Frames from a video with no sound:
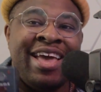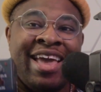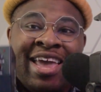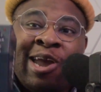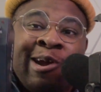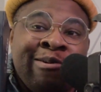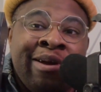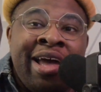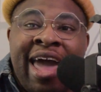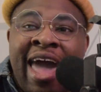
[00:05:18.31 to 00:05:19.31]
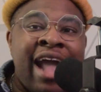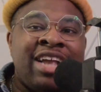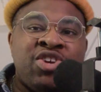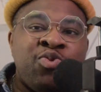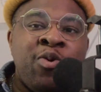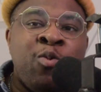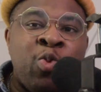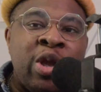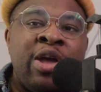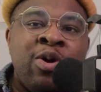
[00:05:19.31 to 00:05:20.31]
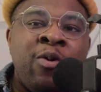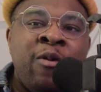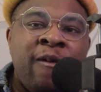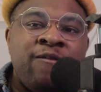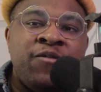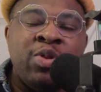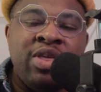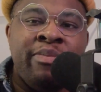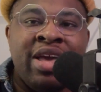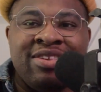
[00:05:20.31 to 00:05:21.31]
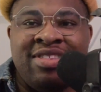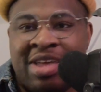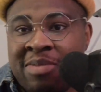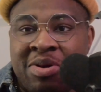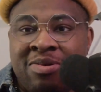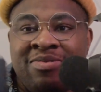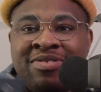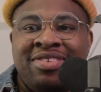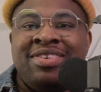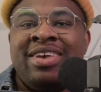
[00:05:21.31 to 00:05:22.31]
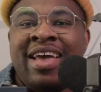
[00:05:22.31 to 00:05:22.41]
hear actual, real, fully mixed demos,